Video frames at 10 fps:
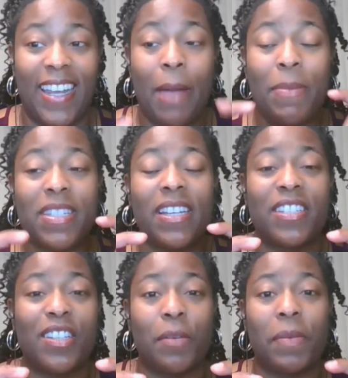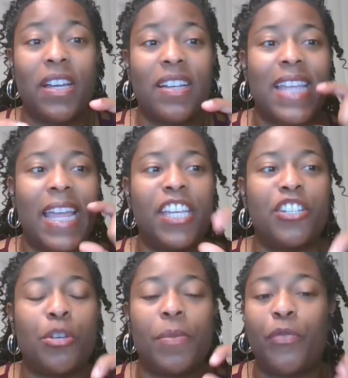Amazon is good because they
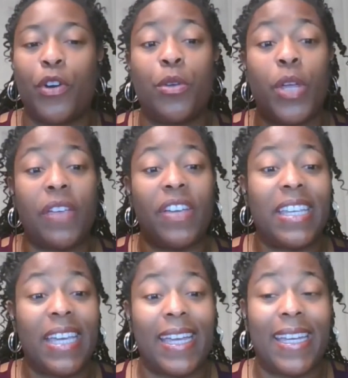hit you before you even get